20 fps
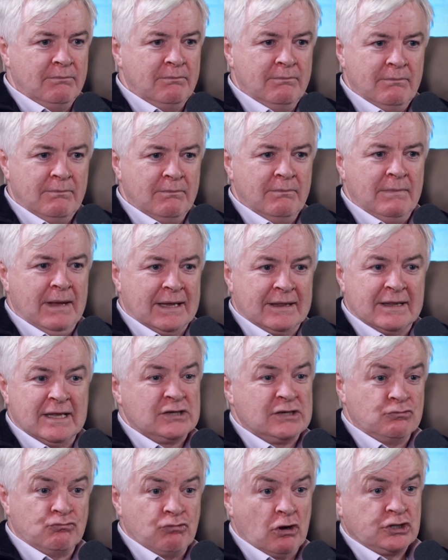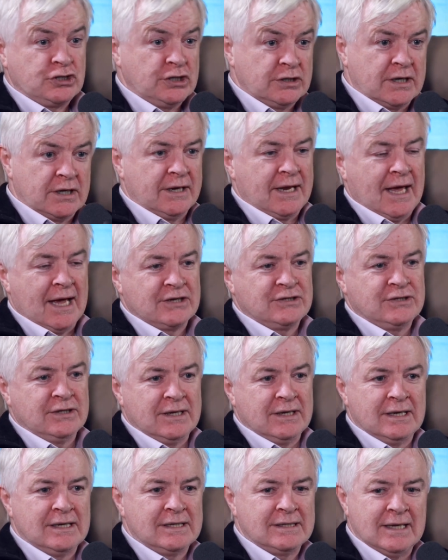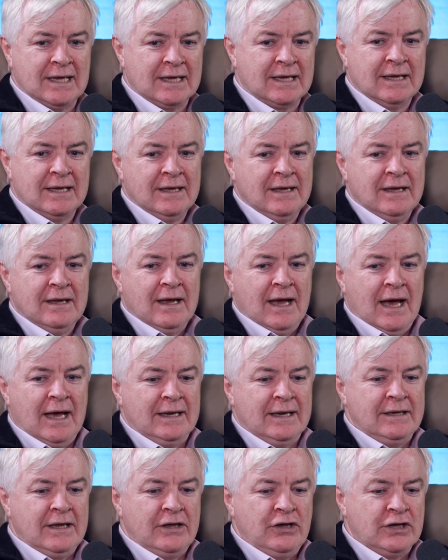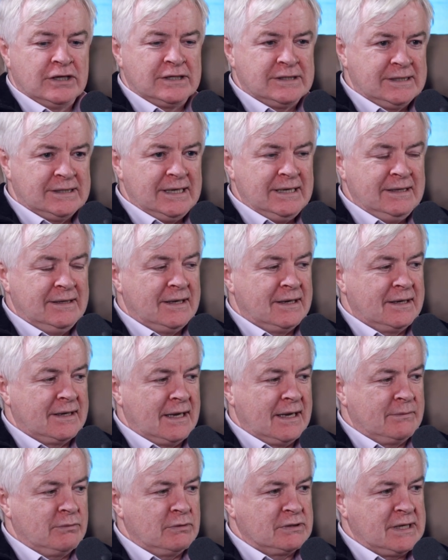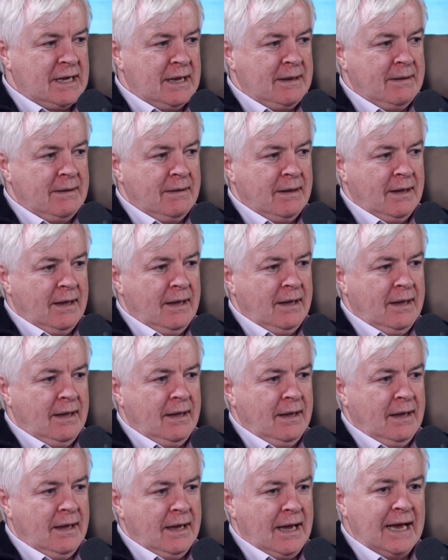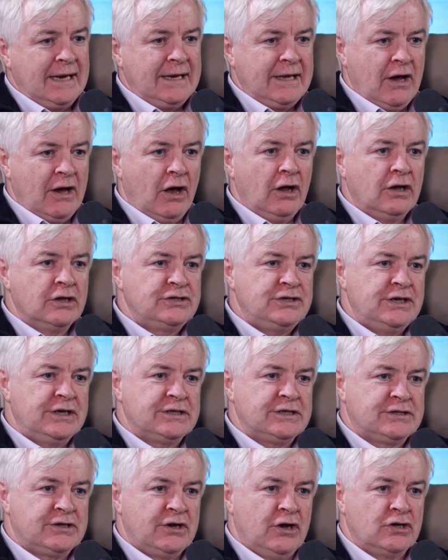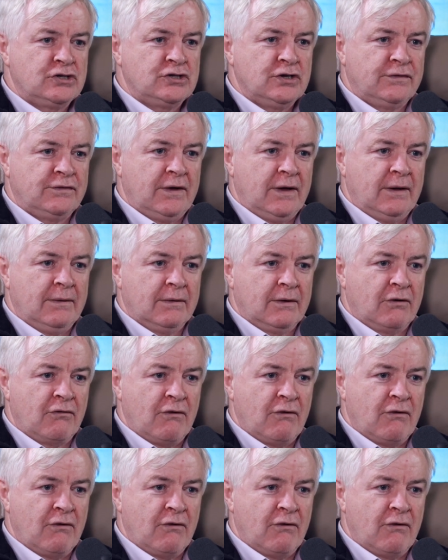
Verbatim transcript: make this Russian connection, and it's like, and you could see that it was a, a ideology in search of a